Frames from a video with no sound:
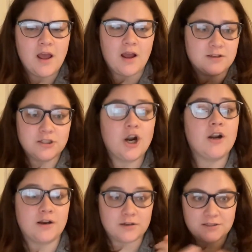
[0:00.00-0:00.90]
uh,
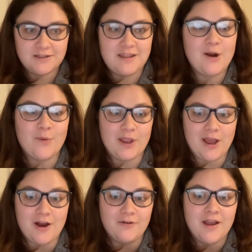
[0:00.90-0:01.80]
starters. There we
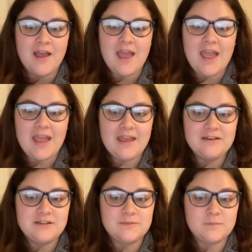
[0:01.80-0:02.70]
go.
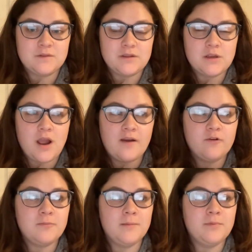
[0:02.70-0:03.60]
And I
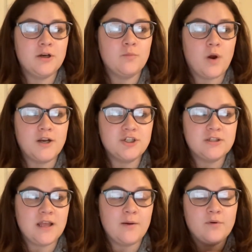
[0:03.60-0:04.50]
remember
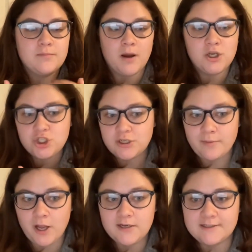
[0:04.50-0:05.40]
watching that with
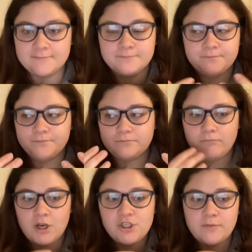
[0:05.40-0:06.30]
Mangiapane.
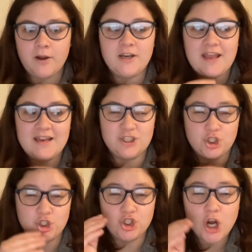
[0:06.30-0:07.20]
Mangiapane had
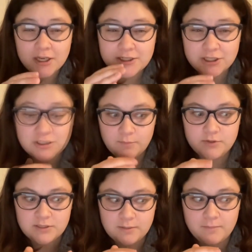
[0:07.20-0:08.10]
just, he
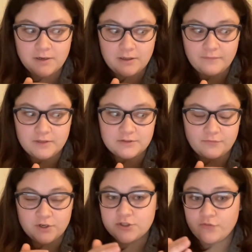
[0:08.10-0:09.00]
was in the middle of his
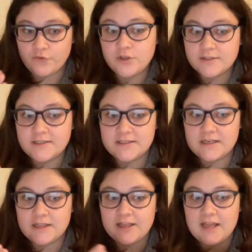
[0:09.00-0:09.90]
first full
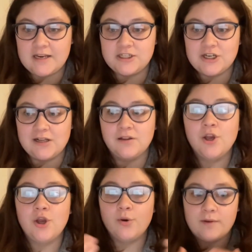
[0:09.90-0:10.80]
season in the NHL
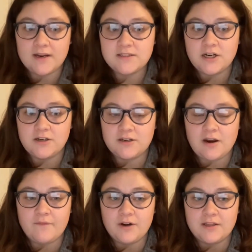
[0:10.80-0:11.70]
when I started
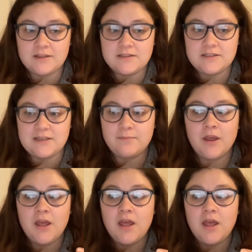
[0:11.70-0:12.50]
covering this team